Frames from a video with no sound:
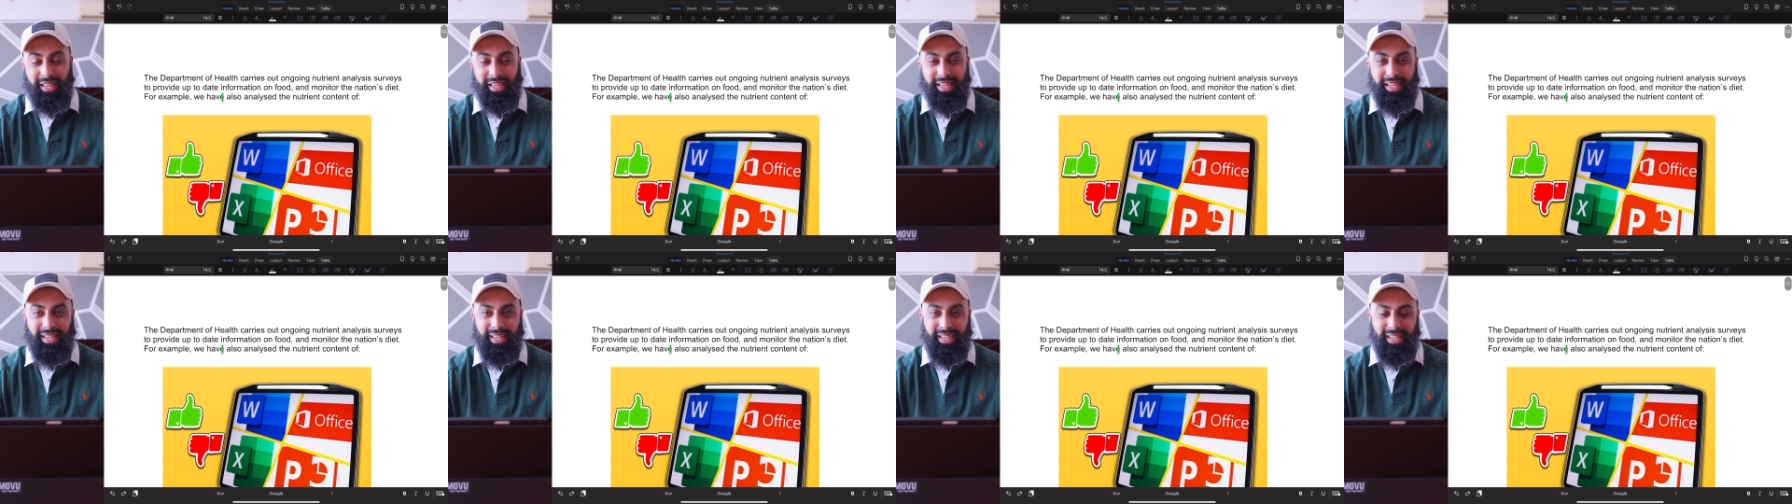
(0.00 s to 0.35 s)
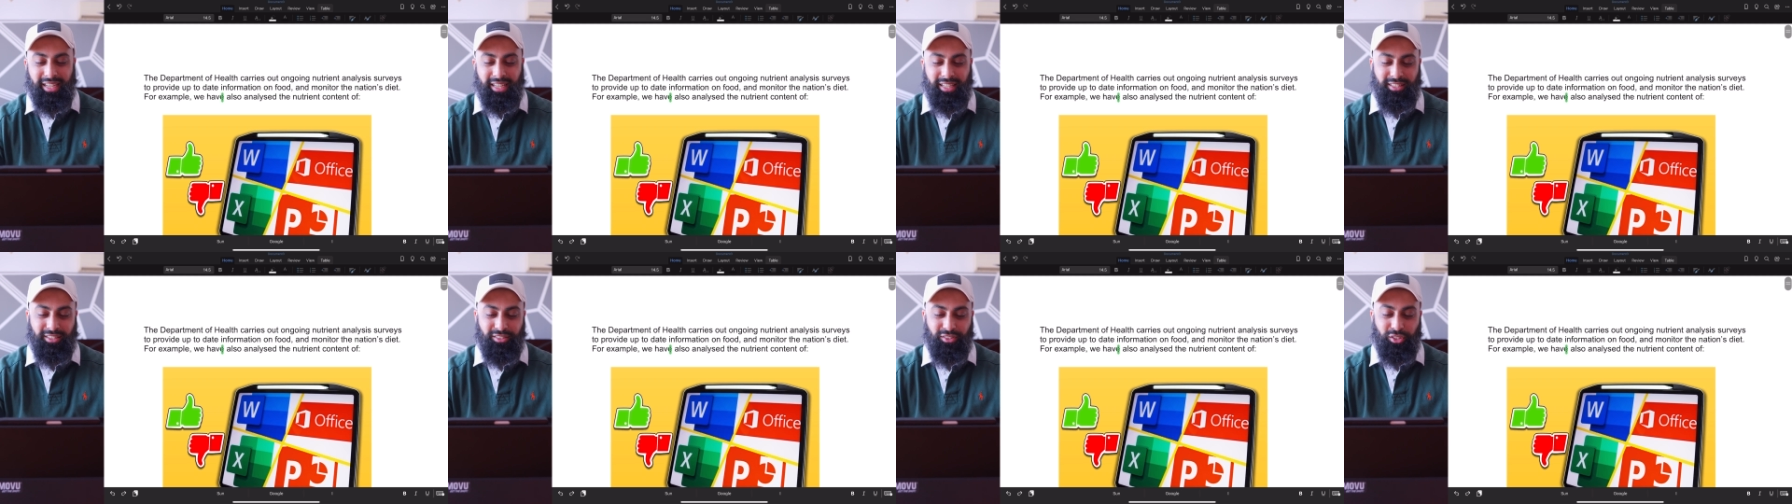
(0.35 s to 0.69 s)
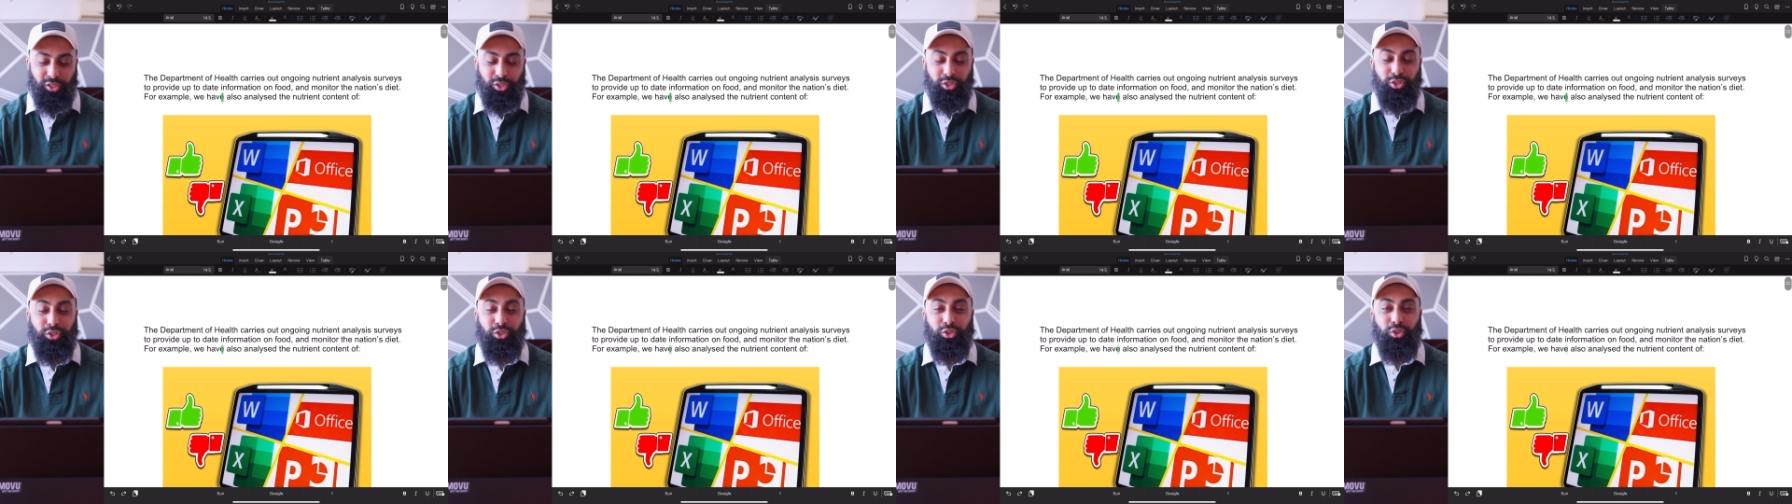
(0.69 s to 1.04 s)
is
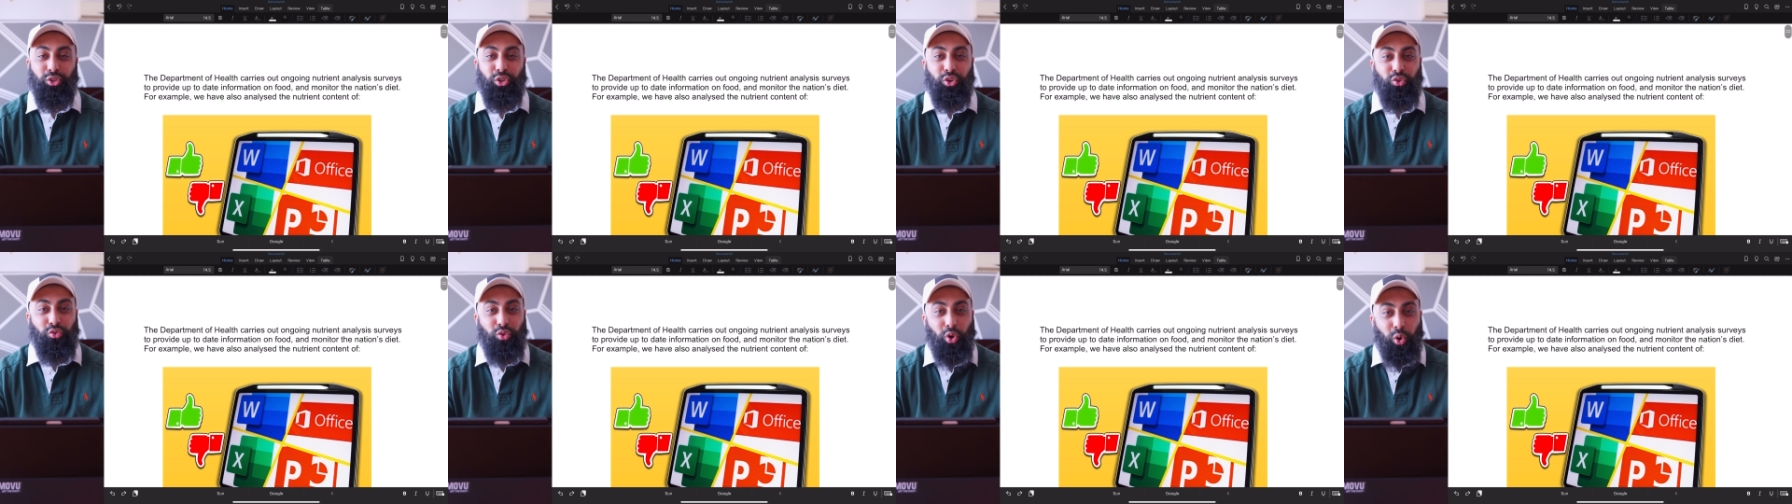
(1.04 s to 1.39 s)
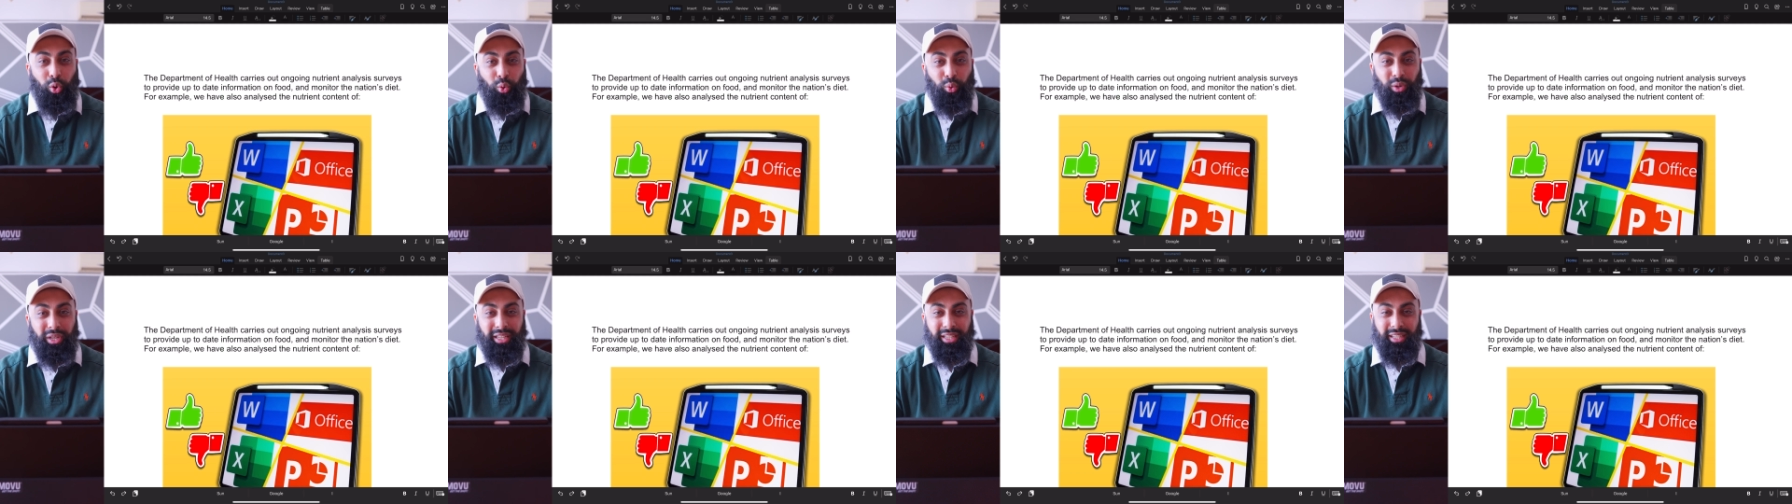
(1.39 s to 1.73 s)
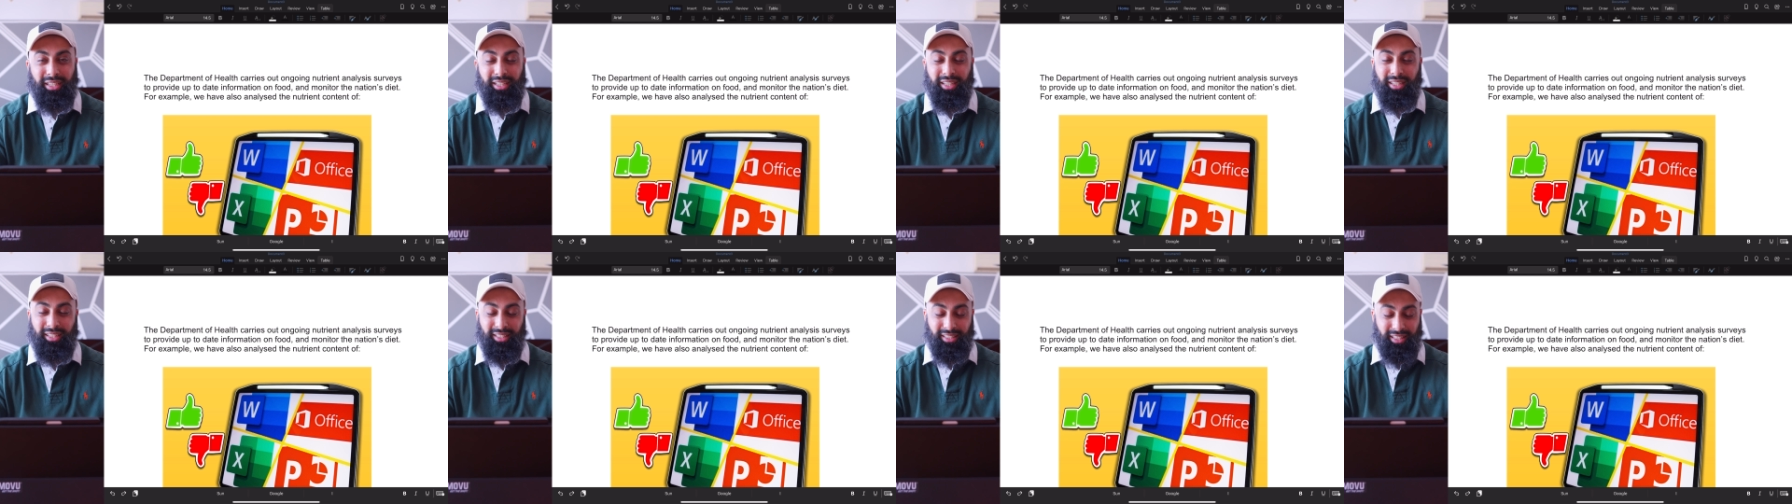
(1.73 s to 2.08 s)
the
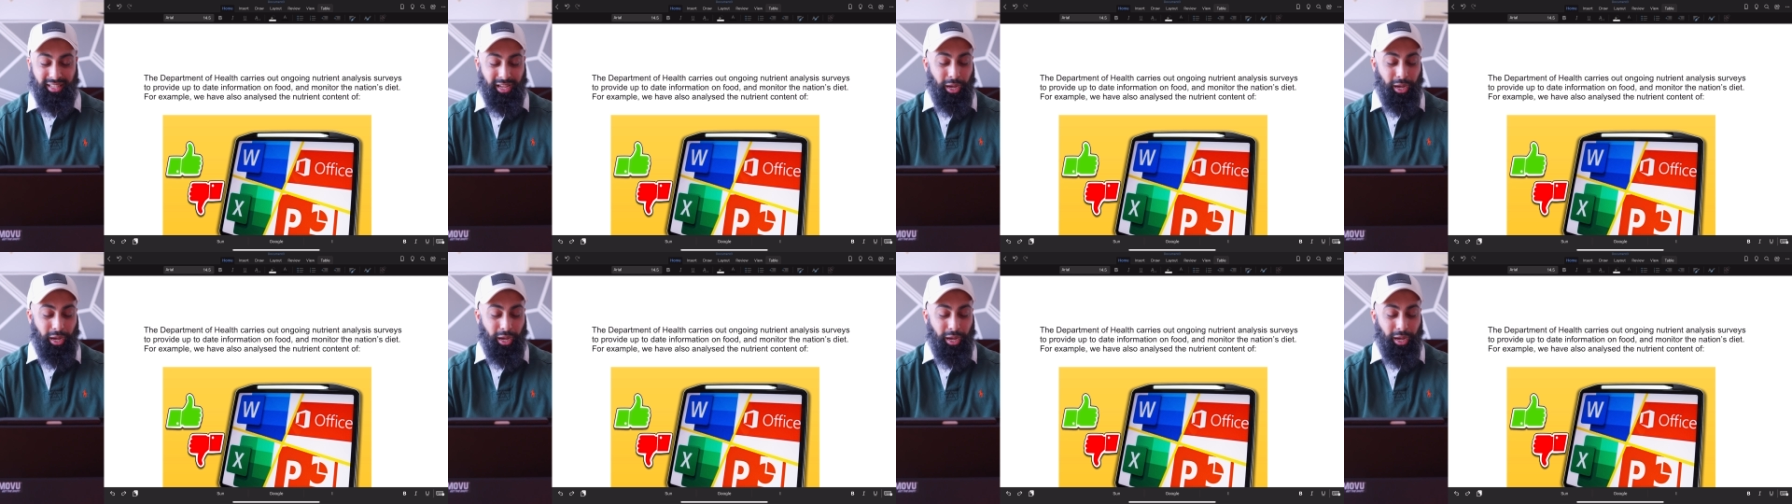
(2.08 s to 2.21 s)
scrolling.